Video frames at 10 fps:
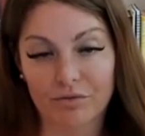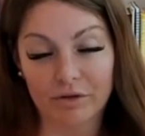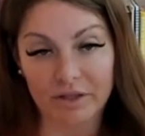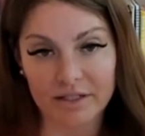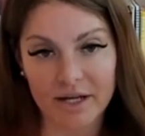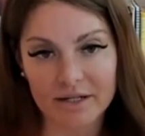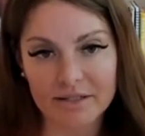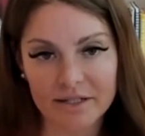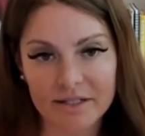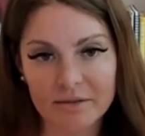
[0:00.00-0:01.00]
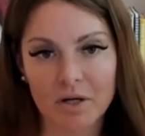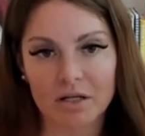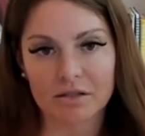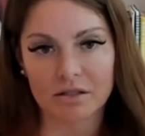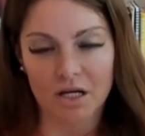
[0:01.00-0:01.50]
for the next 6
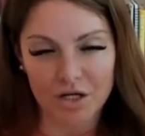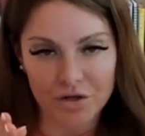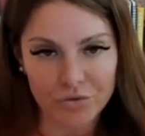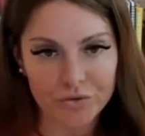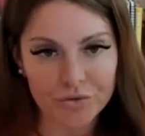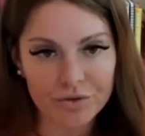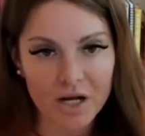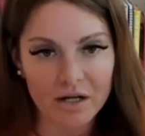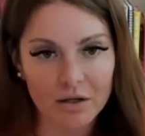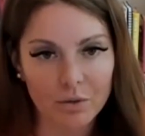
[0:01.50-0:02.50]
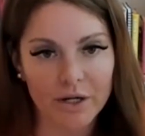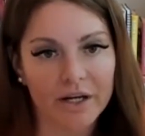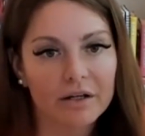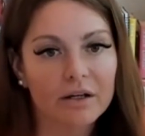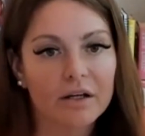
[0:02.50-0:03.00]
months and you do not
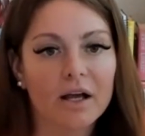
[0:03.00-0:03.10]
quit,